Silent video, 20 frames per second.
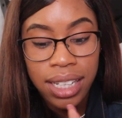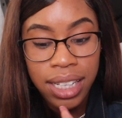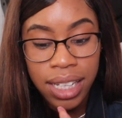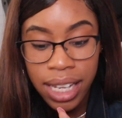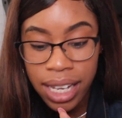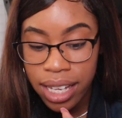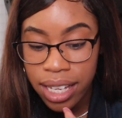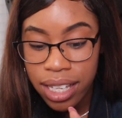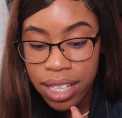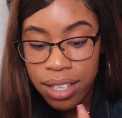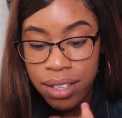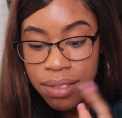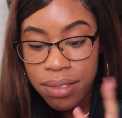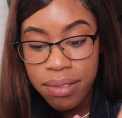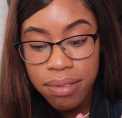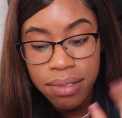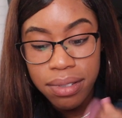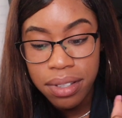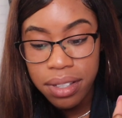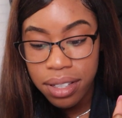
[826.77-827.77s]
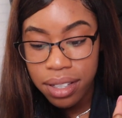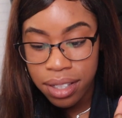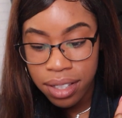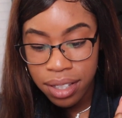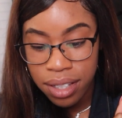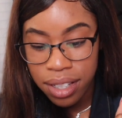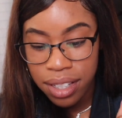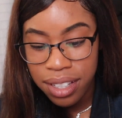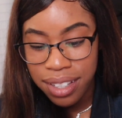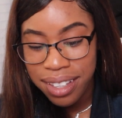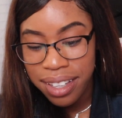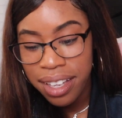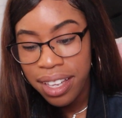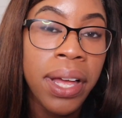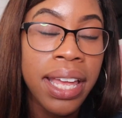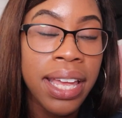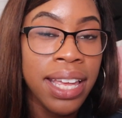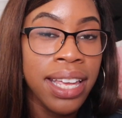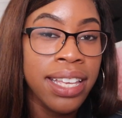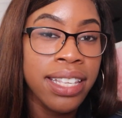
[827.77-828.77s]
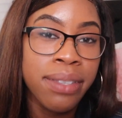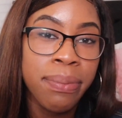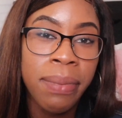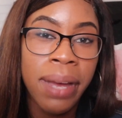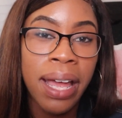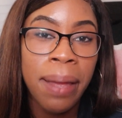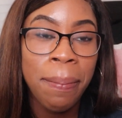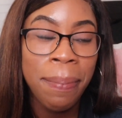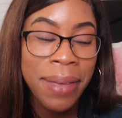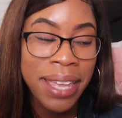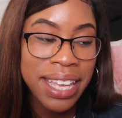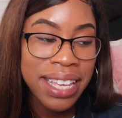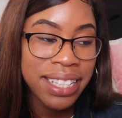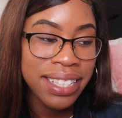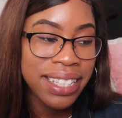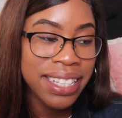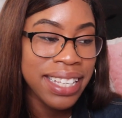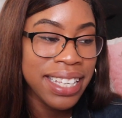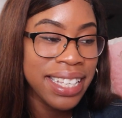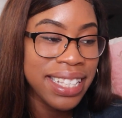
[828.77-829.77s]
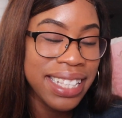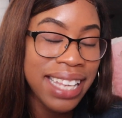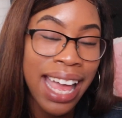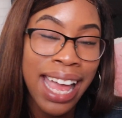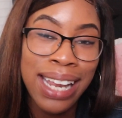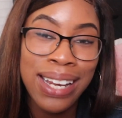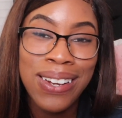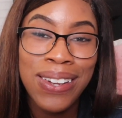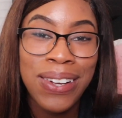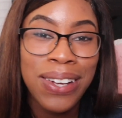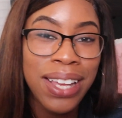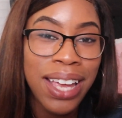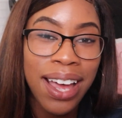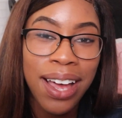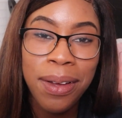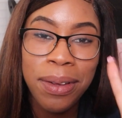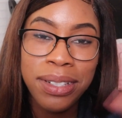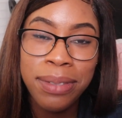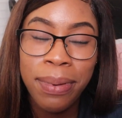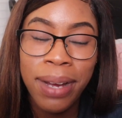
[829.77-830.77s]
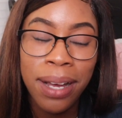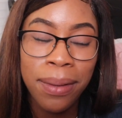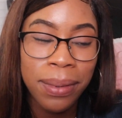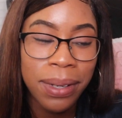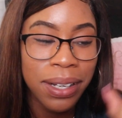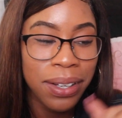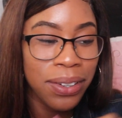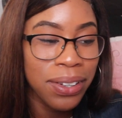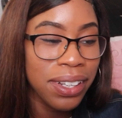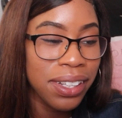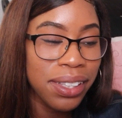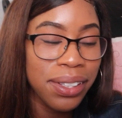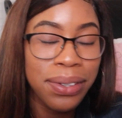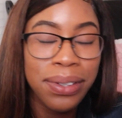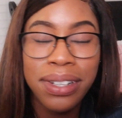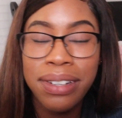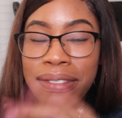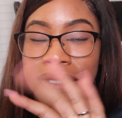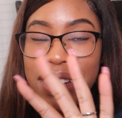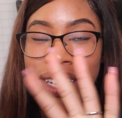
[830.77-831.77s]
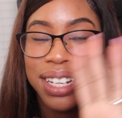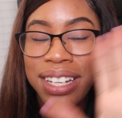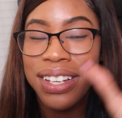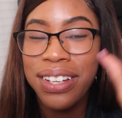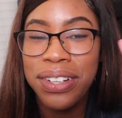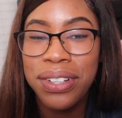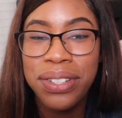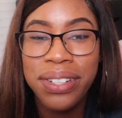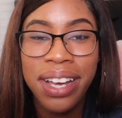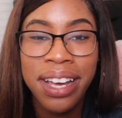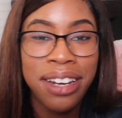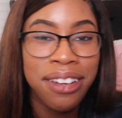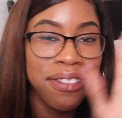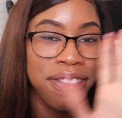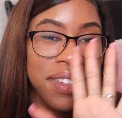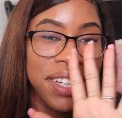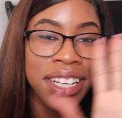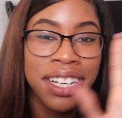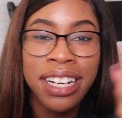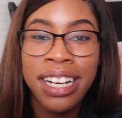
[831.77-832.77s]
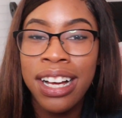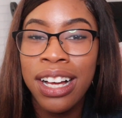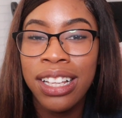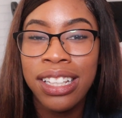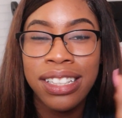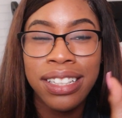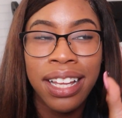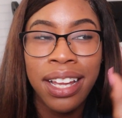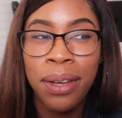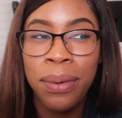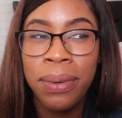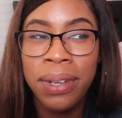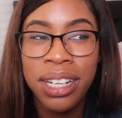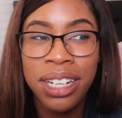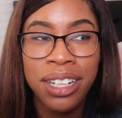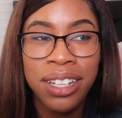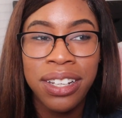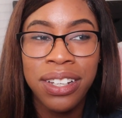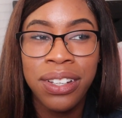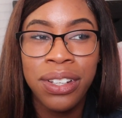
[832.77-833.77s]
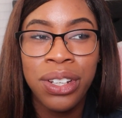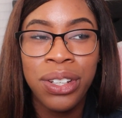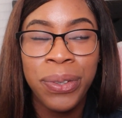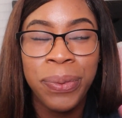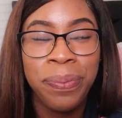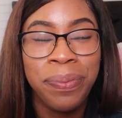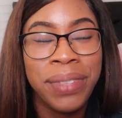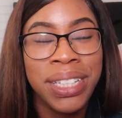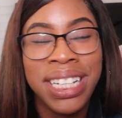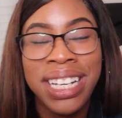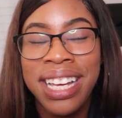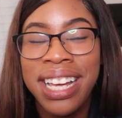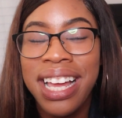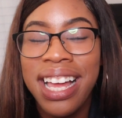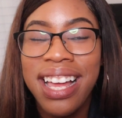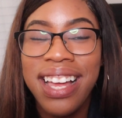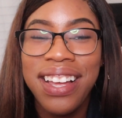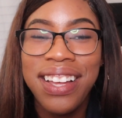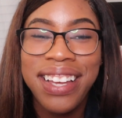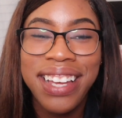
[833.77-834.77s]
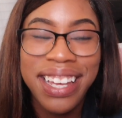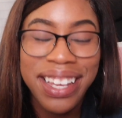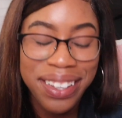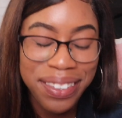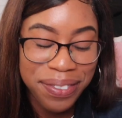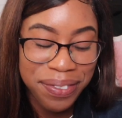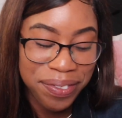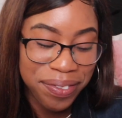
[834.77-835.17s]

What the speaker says: Thank you. What is my business? I know y'all was probably going through the video trying to figure out like, what do you do? Okay.